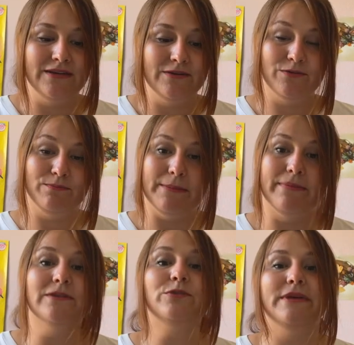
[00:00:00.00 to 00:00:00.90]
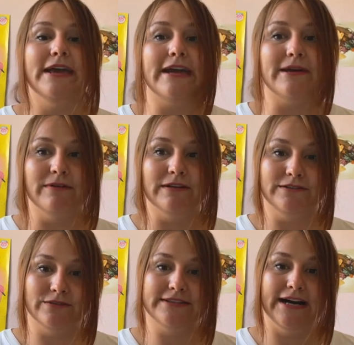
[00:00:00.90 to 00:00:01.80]
to people to be able
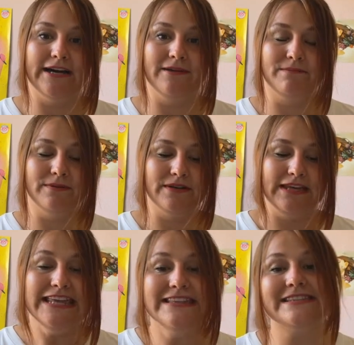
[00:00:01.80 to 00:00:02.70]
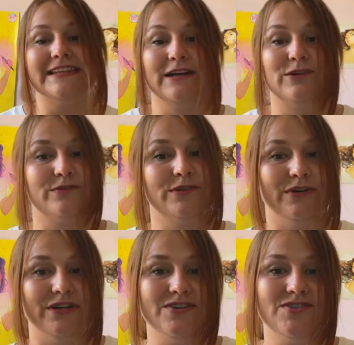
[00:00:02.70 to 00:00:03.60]
to type in style of
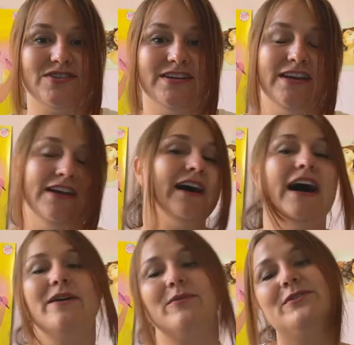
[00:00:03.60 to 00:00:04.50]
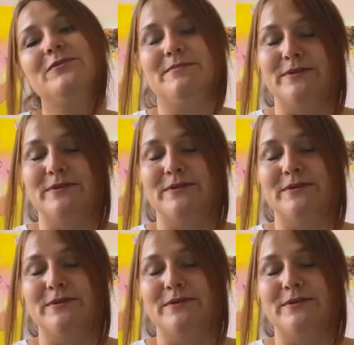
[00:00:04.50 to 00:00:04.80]
Loish. I don't want people